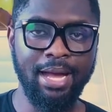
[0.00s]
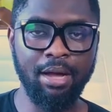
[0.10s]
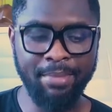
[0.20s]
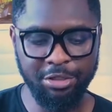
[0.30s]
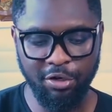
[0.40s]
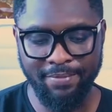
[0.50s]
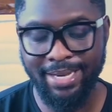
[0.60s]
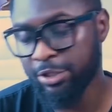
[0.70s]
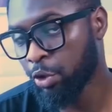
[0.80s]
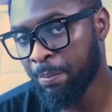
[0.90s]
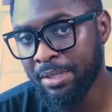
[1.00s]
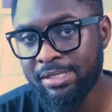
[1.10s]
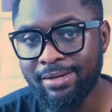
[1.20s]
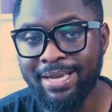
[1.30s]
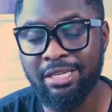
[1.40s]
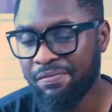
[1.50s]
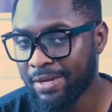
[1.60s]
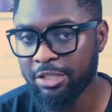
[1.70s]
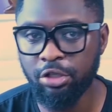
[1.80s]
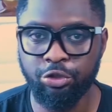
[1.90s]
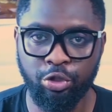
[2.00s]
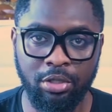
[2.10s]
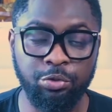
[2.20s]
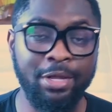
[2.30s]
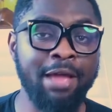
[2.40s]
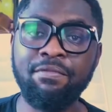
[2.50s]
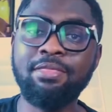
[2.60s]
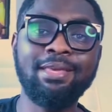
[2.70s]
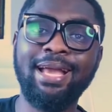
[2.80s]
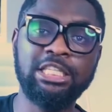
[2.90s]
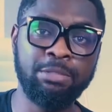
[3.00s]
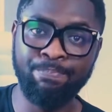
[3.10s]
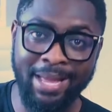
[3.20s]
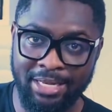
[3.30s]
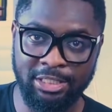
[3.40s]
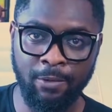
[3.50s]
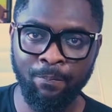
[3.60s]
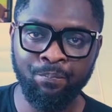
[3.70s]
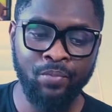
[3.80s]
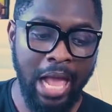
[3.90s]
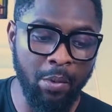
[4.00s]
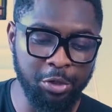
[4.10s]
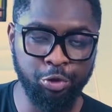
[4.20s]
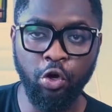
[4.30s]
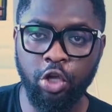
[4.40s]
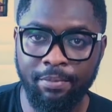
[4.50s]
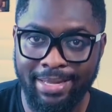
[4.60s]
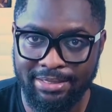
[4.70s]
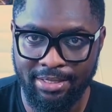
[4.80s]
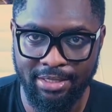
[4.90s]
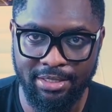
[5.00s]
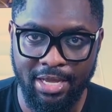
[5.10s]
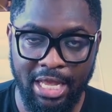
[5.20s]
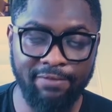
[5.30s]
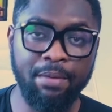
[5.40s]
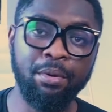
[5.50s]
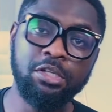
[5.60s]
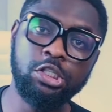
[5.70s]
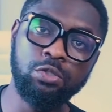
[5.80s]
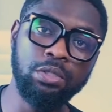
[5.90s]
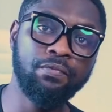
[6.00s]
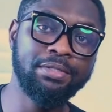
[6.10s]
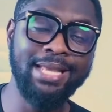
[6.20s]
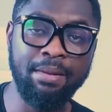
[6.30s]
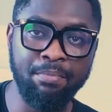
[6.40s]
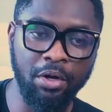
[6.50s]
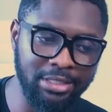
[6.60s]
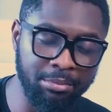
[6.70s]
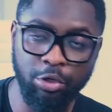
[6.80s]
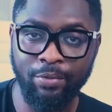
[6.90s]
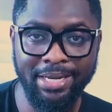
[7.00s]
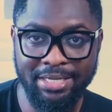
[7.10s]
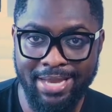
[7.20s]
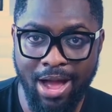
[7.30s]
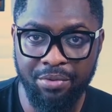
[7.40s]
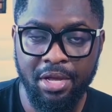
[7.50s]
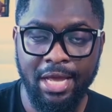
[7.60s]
A mentor of mine had taught me to write a financial journal. So everything I spent, I was documenting it. If I bought a suit for $10, I'm going to write it down.